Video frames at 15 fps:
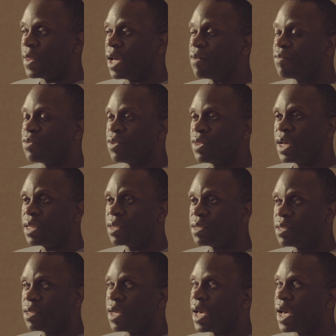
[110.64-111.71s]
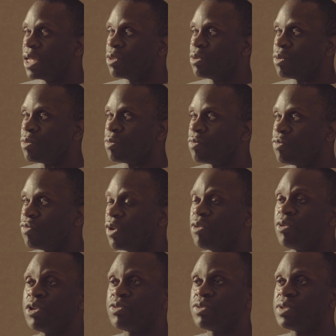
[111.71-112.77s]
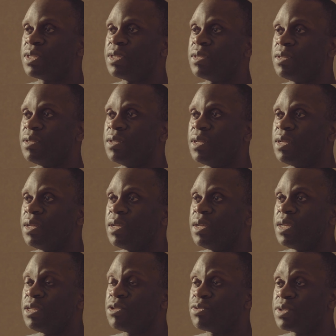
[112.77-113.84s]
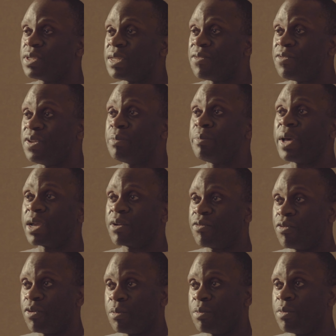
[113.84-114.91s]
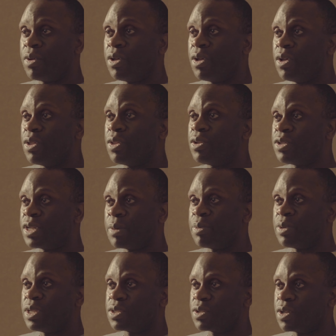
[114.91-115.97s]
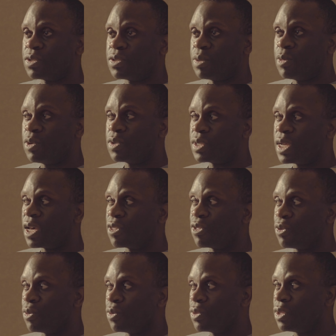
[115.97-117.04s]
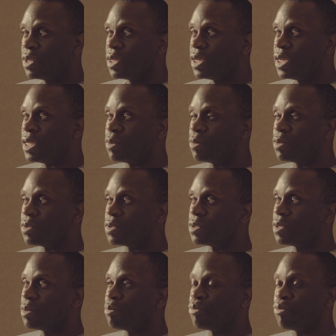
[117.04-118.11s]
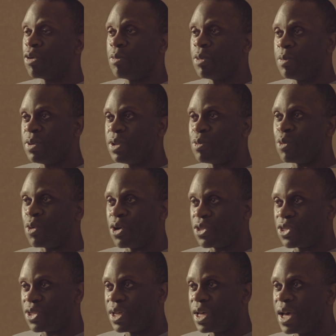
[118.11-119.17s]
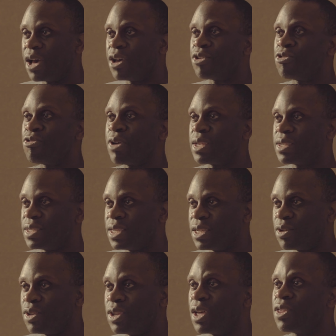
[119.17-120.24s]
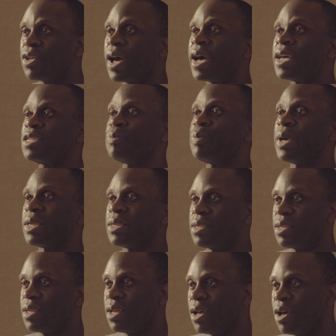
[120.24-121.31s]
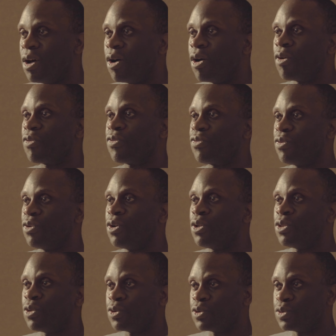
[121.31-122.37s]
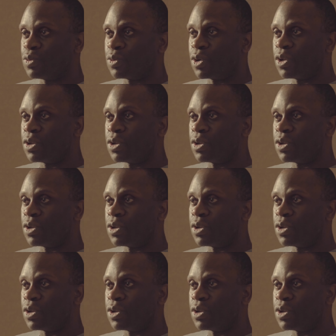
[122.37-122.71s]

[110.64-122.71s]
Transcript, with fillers: And after that, I had a very interesting, interesting feedback from Japanese customers. I thought it's probably worth addressing another aspect of those two